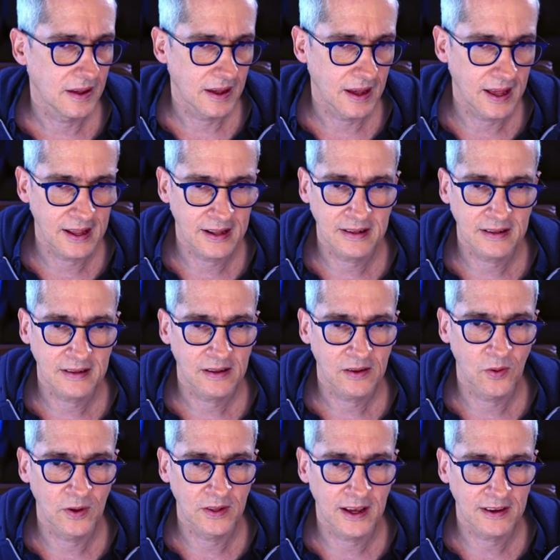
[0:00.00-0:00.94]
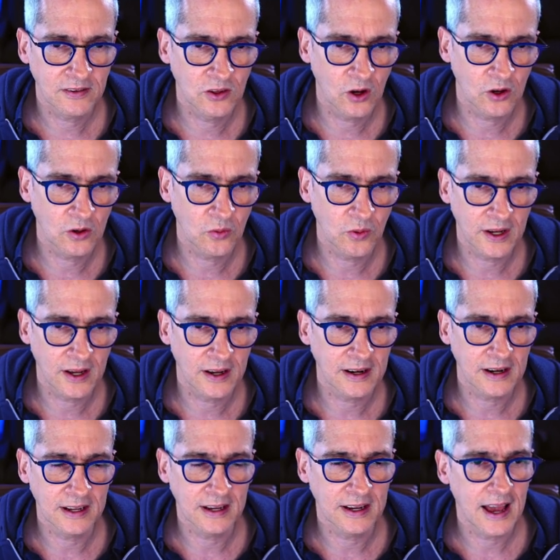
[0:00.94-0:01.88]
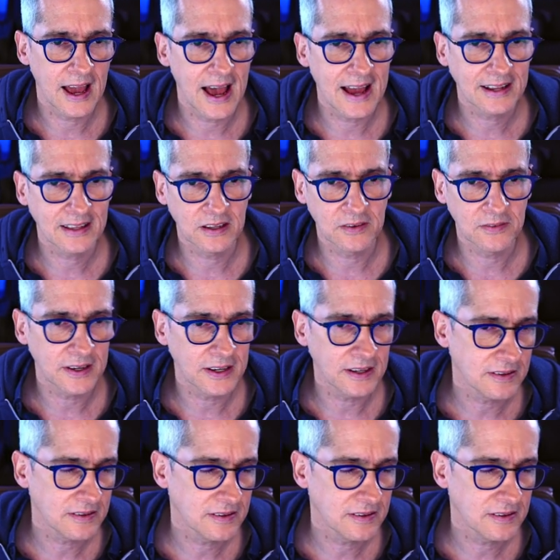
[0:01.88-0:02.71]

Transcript: And when that's done, we can click activate.